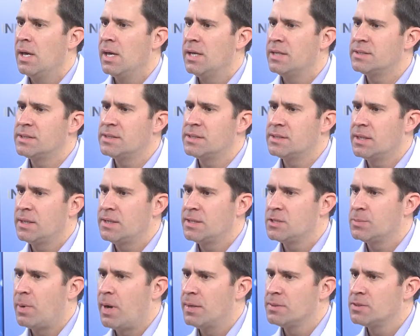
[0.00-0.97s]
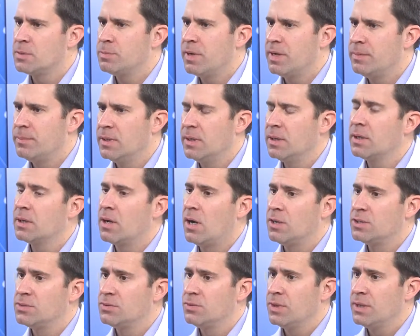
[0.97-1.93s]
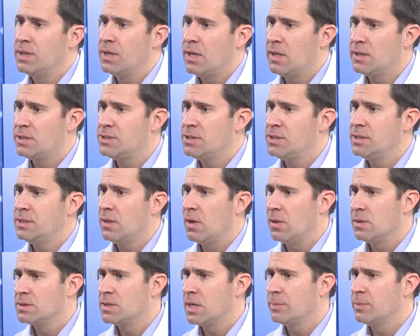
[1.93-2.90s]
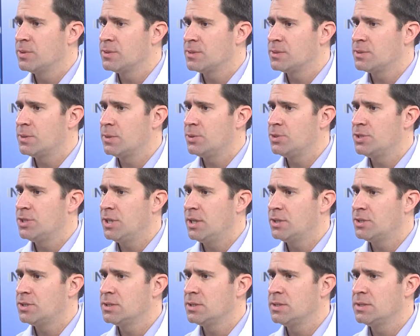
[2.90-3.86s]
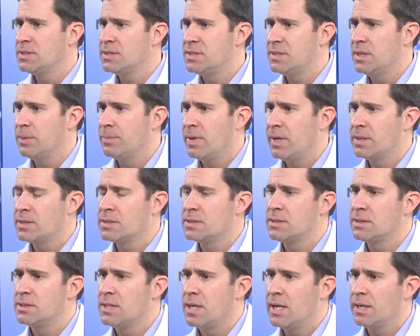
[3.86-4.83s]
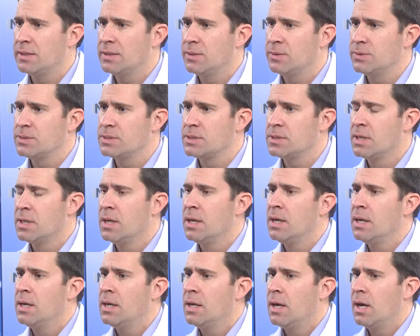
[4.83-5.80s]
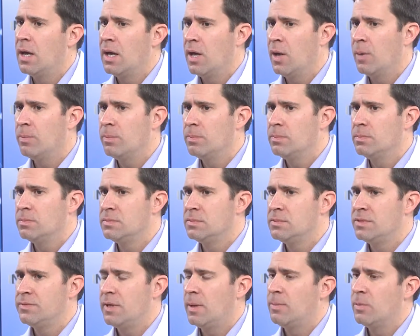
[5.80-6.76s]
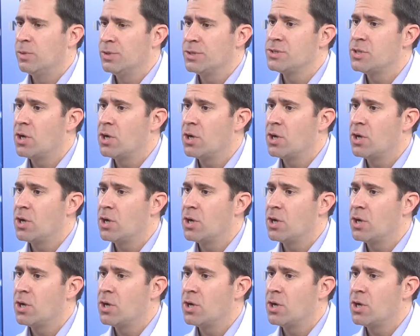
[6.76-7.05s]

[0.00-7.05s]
It's a study sponsored by the American College of Radiology, Alzheimer's Association, and CMS to diagnose, help develop a more